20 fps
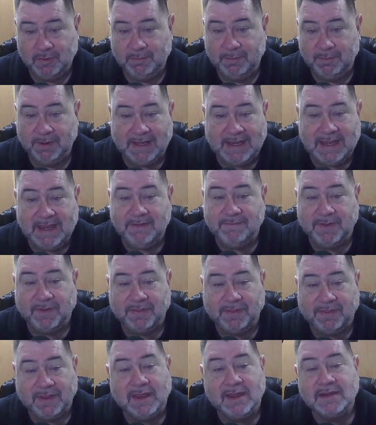to believe
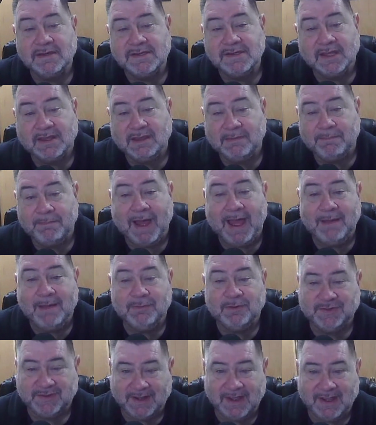the things that the
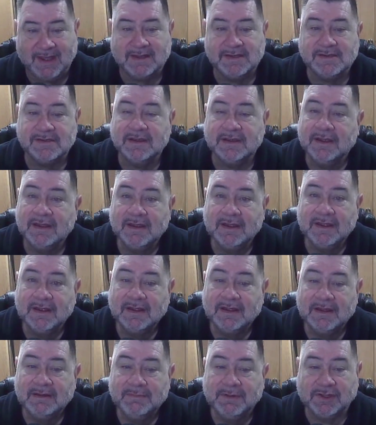Bible says.
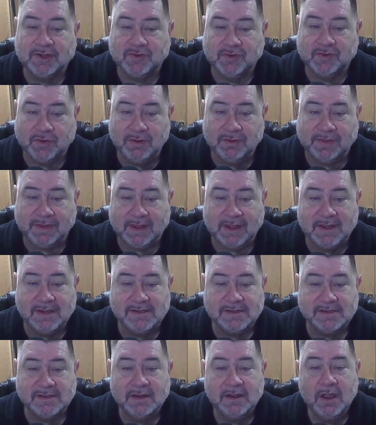But the truth
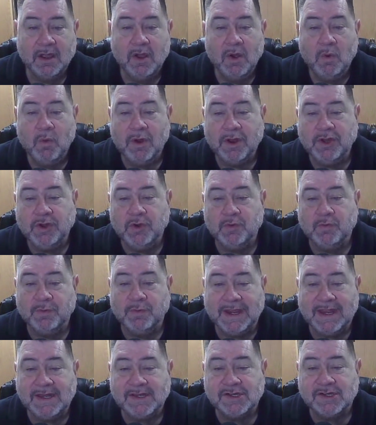is, when you
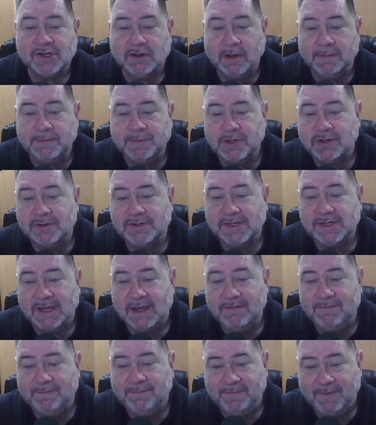read Scriptures
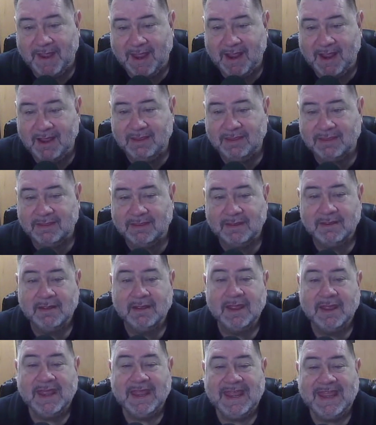in faith,
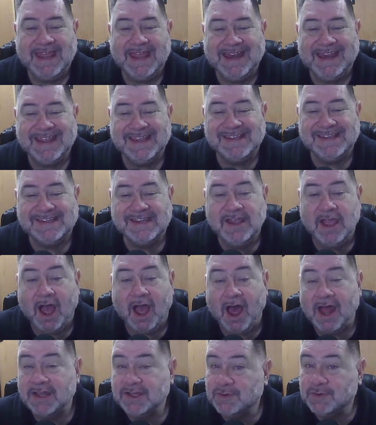it is
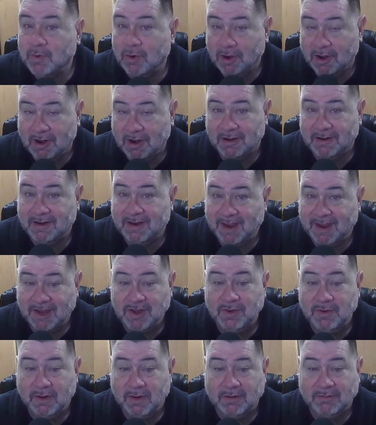God's word that
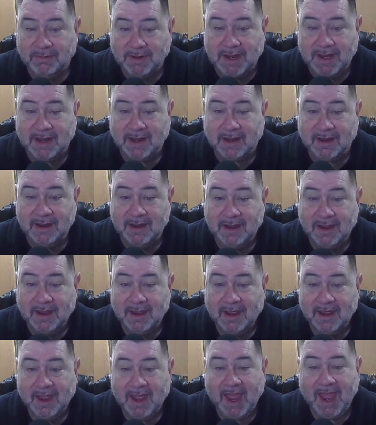you are reading,
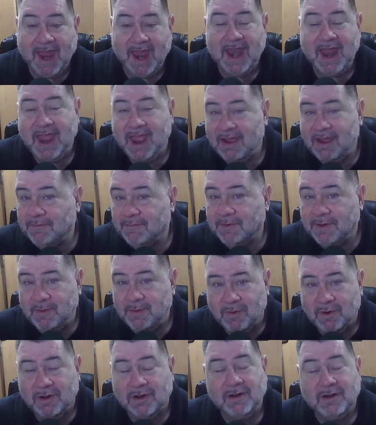and every
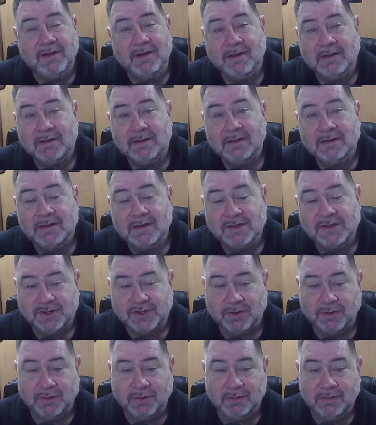word is
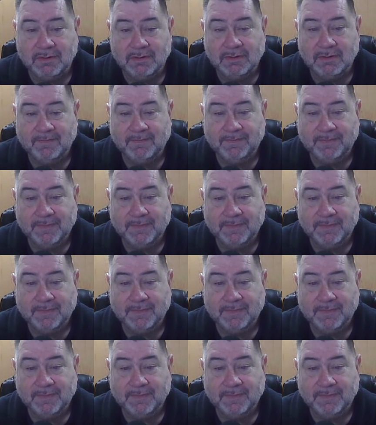true.